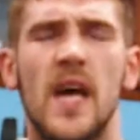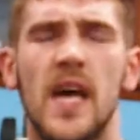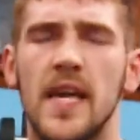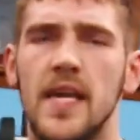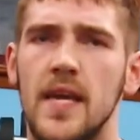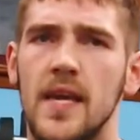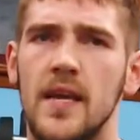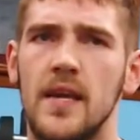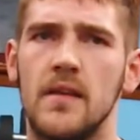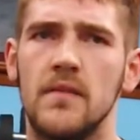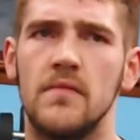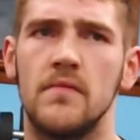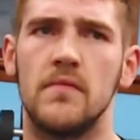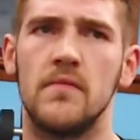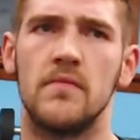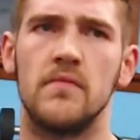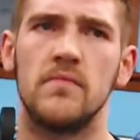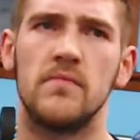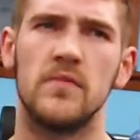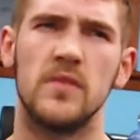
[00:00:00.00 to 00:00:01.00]

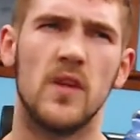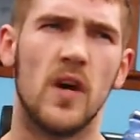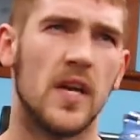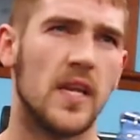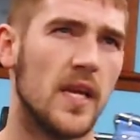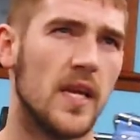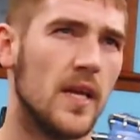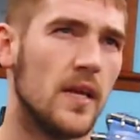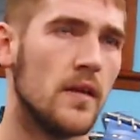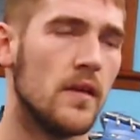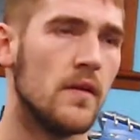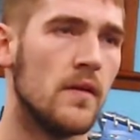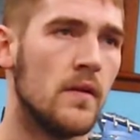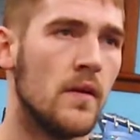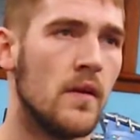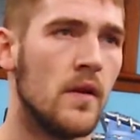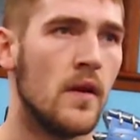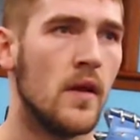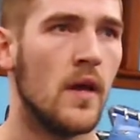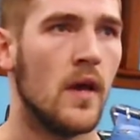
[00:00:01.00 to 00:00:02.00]
18,
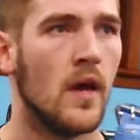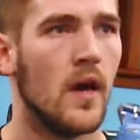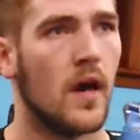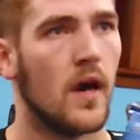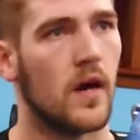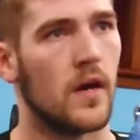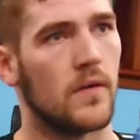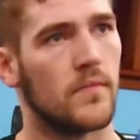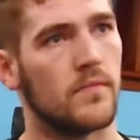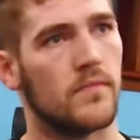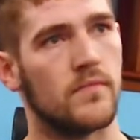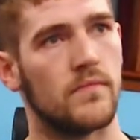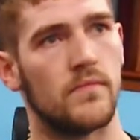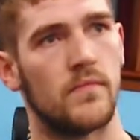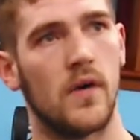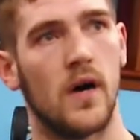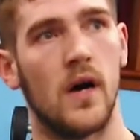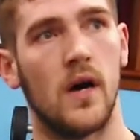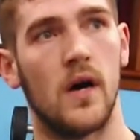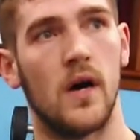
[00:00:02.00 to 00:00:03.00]
19. Um,
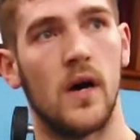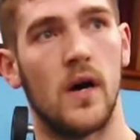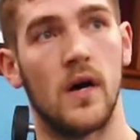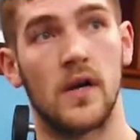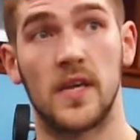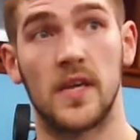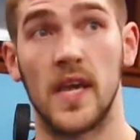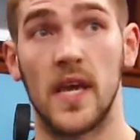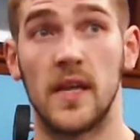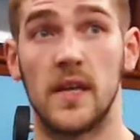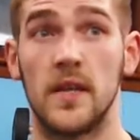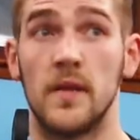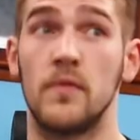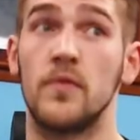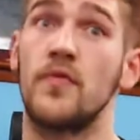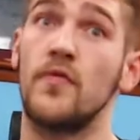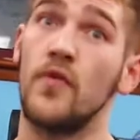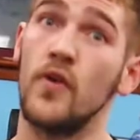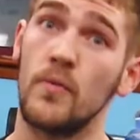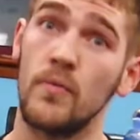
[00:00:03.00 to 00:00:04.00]
again, it
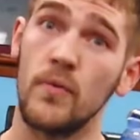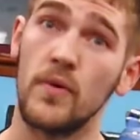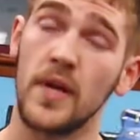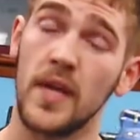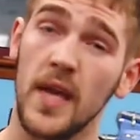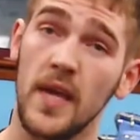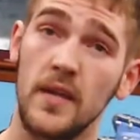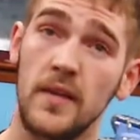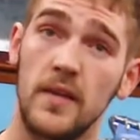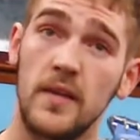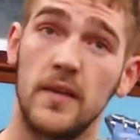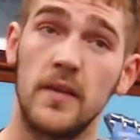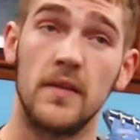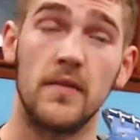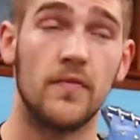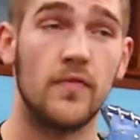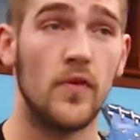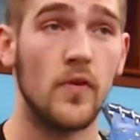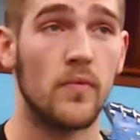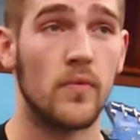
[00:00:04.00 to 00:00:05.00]
was football again,
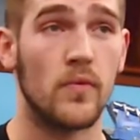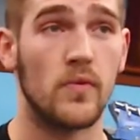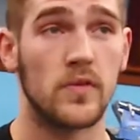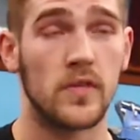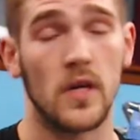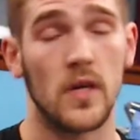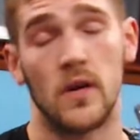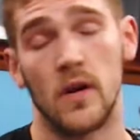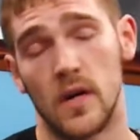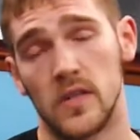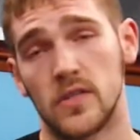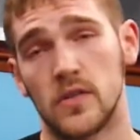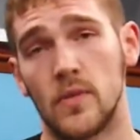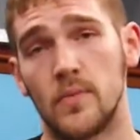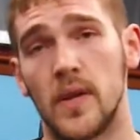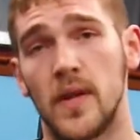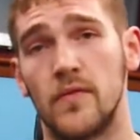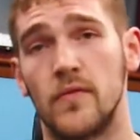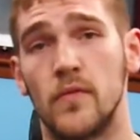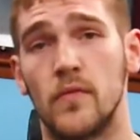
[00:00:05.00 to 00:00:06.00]
football, so I stopped
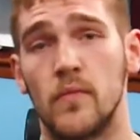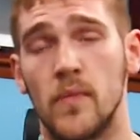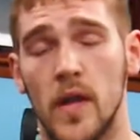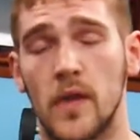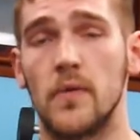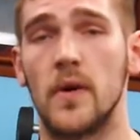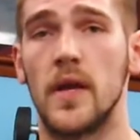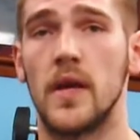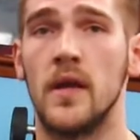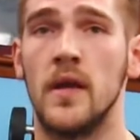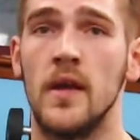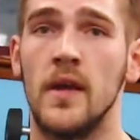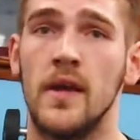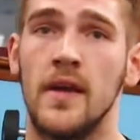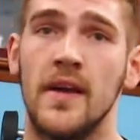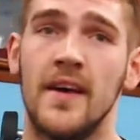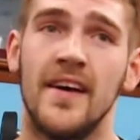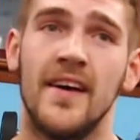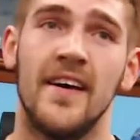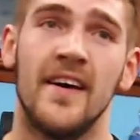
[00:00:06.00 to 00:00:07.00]
playing football by the way.
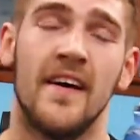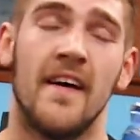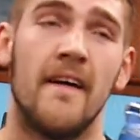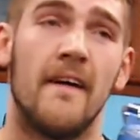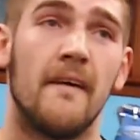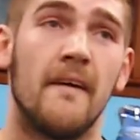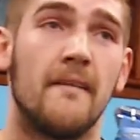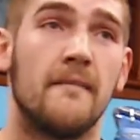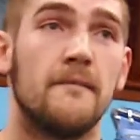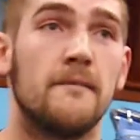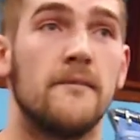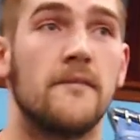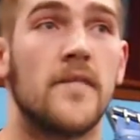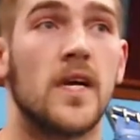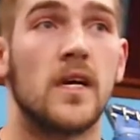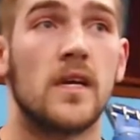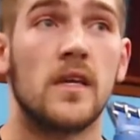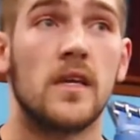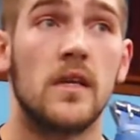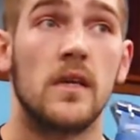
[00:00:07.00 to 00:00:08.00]
Mm.
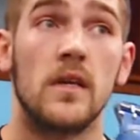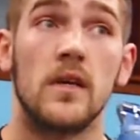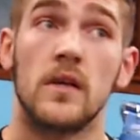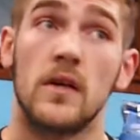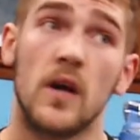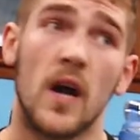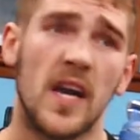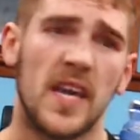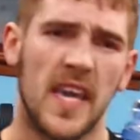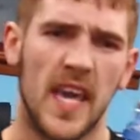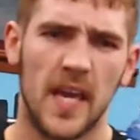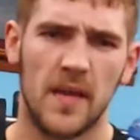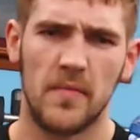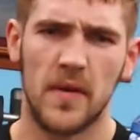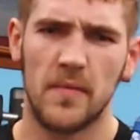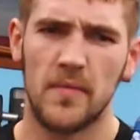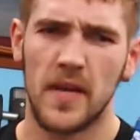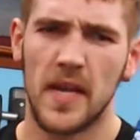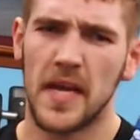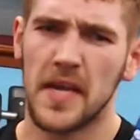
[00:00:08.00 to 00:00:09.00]
Um, guy kicked
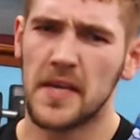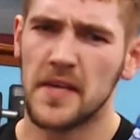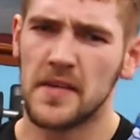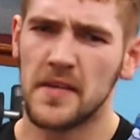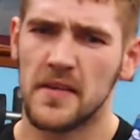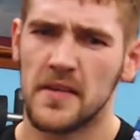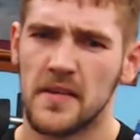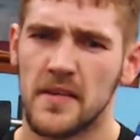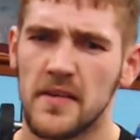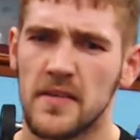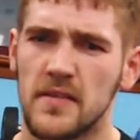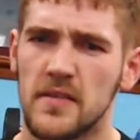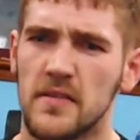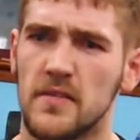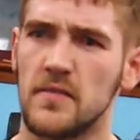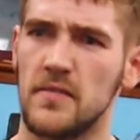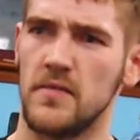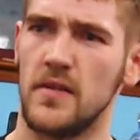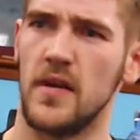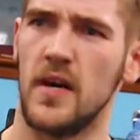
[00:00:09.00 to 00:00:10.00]
me in my leg,
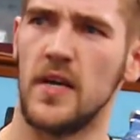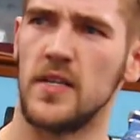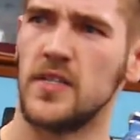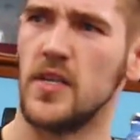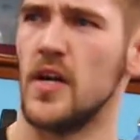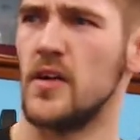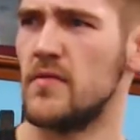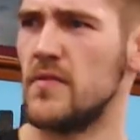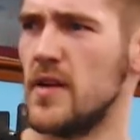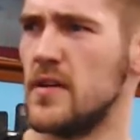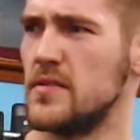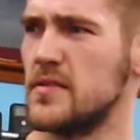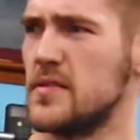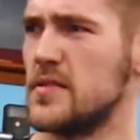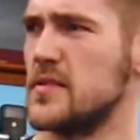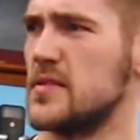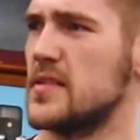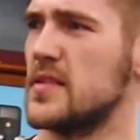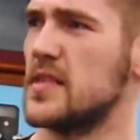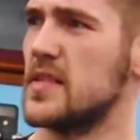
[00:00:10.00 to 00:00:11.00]
I turned around,
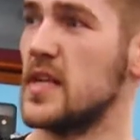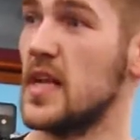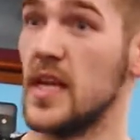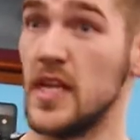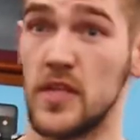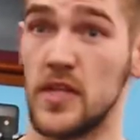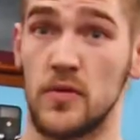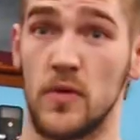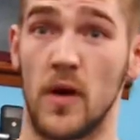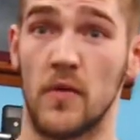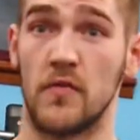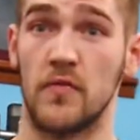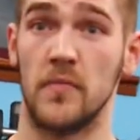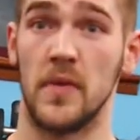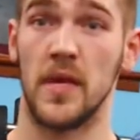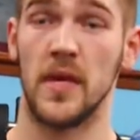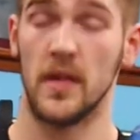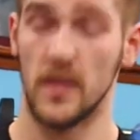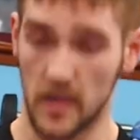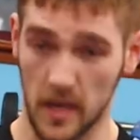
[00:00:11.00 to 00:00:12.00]
he swung for
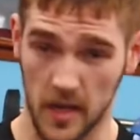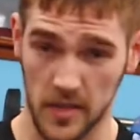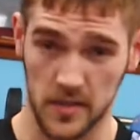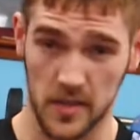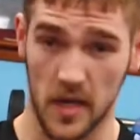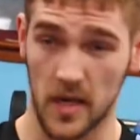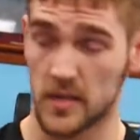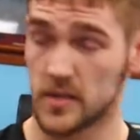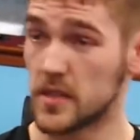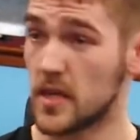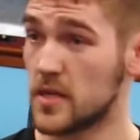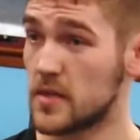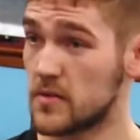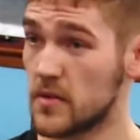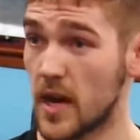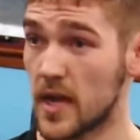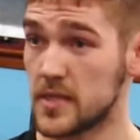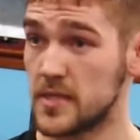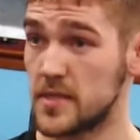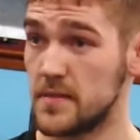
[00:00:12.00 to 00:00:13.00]
me, I ducked, I
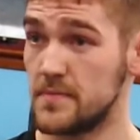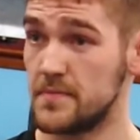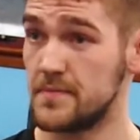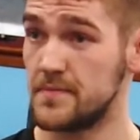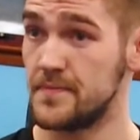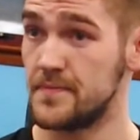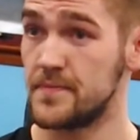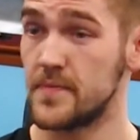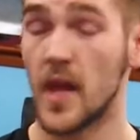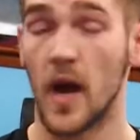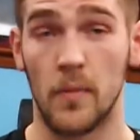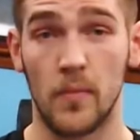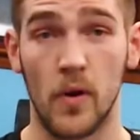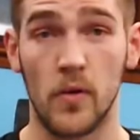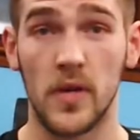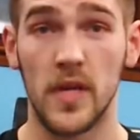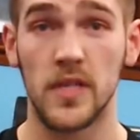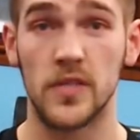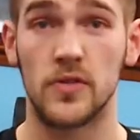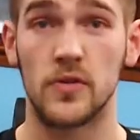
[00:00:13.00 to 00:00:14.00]
cracked him, I broke
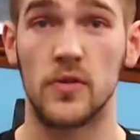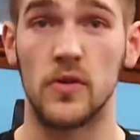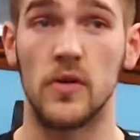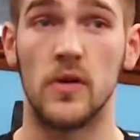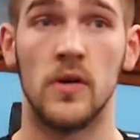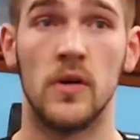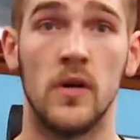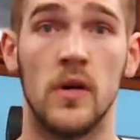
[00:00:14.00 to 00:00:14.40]
his jaw.